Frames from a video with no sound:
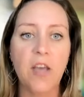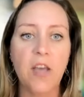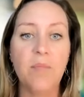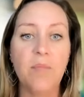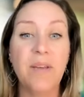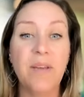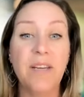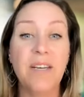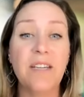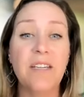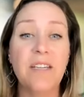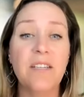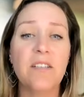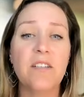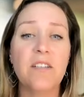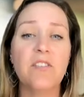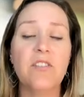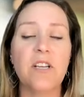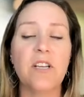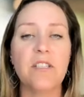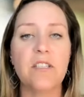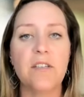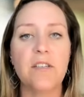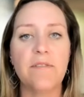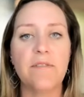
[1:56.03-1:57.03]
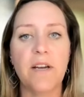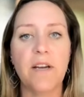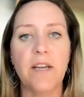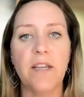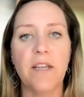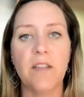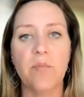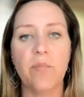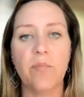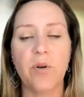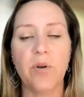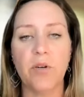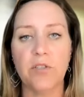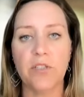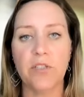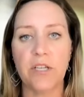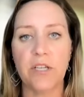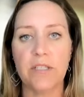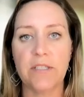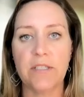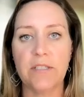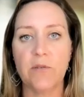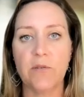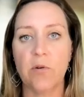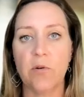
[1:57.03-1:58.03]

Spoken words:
may need to justify the purchase